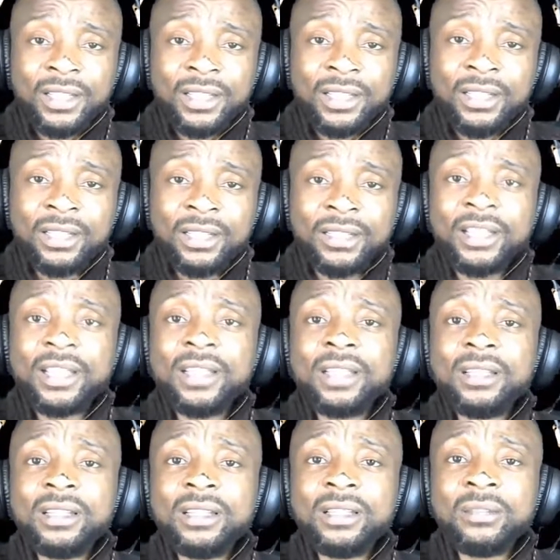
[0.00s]

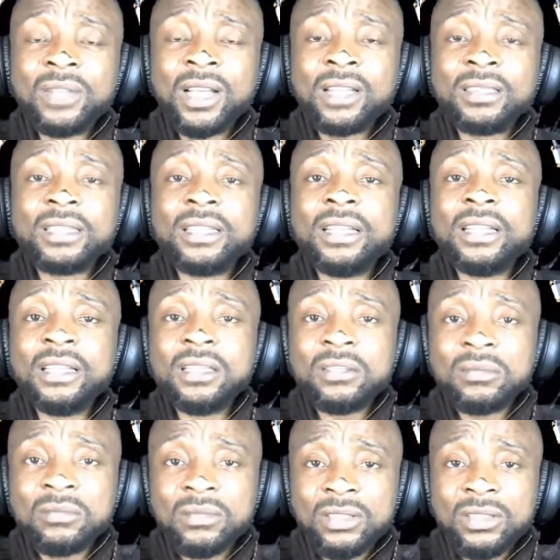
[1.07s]
Again, not the game.
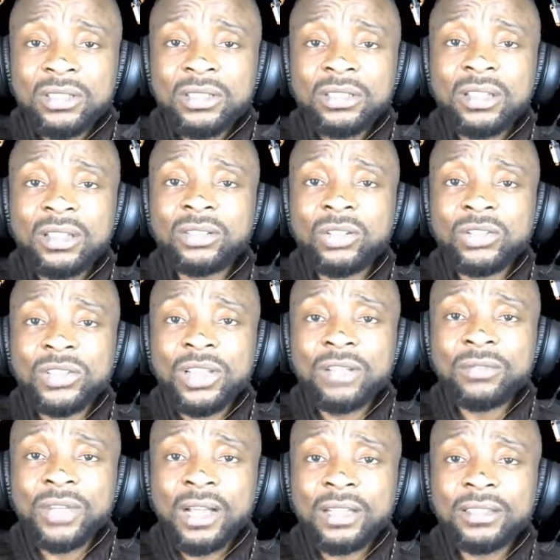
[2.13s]
Tell yourself
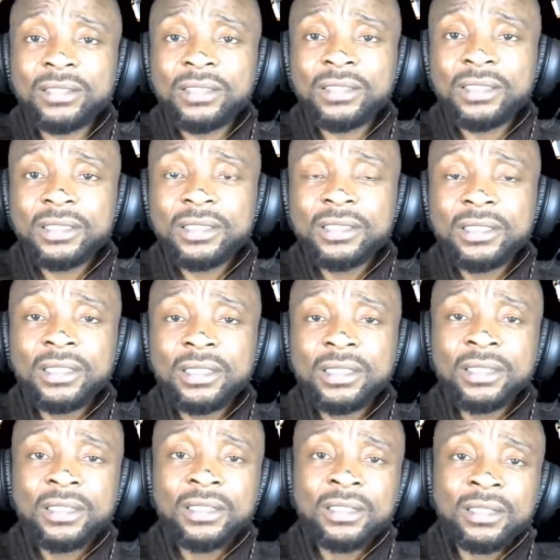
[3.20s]
that.
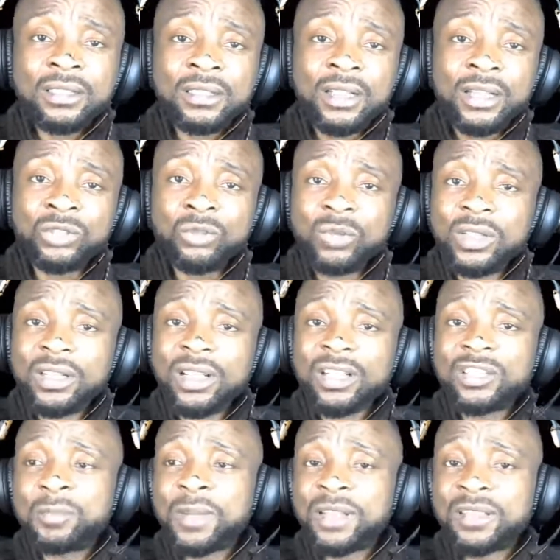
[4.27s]
Now you would
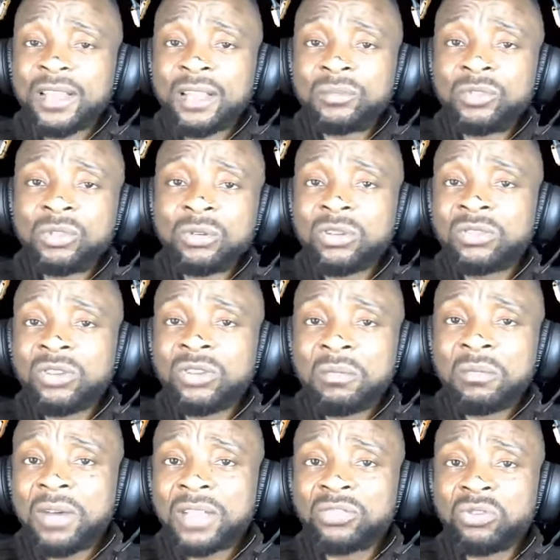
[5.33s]
expect them to turn
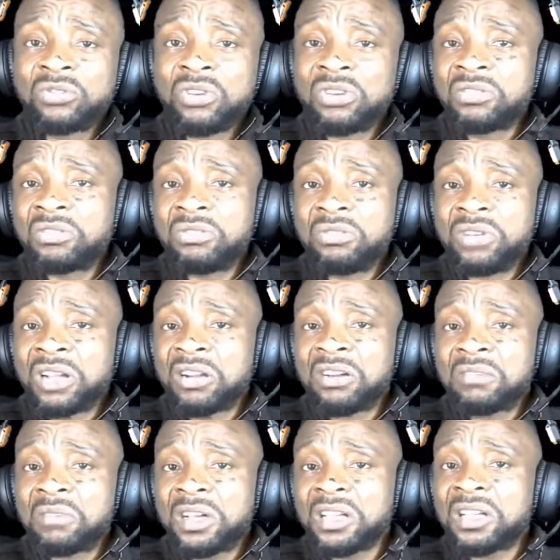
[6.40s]
back, to turn good and
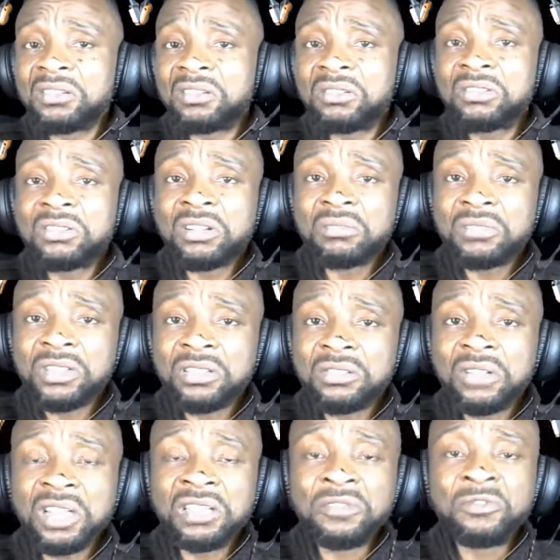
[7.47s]
come back and do something.
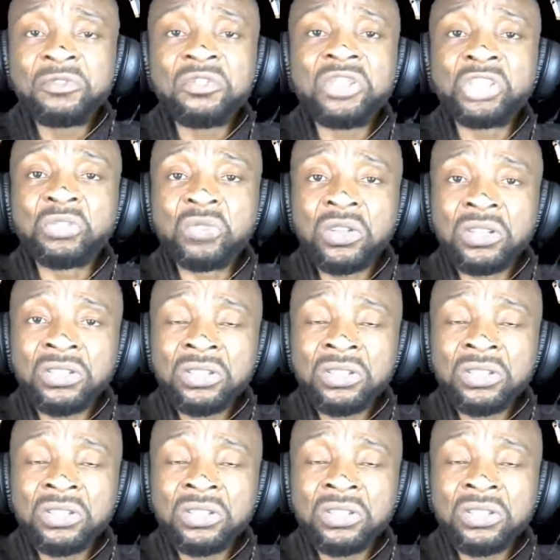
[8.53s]
You are the foolish one.